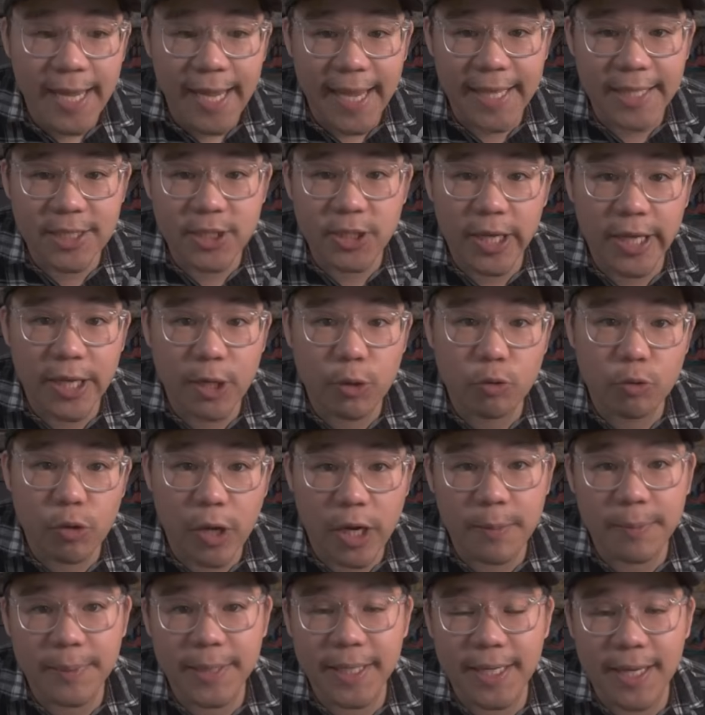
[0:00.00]
It's
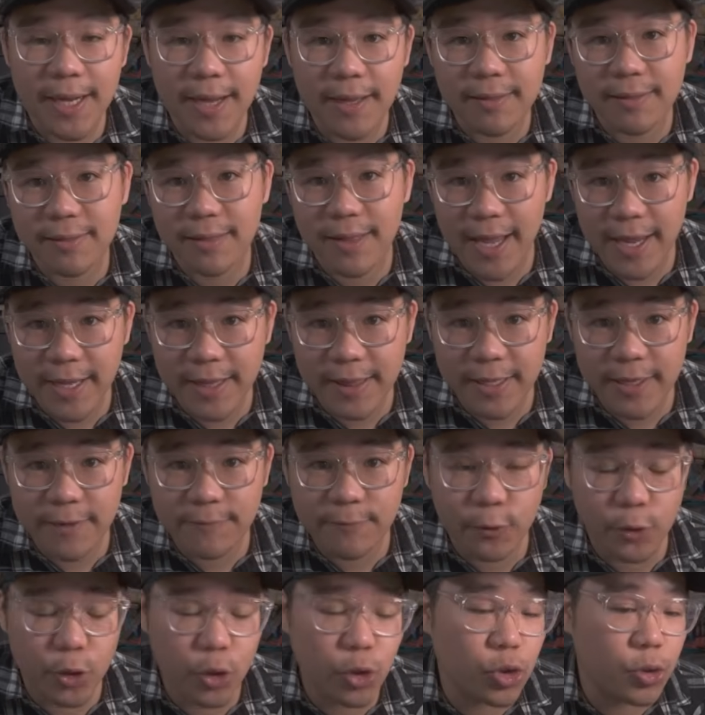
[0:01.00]
incredibly unlikely for you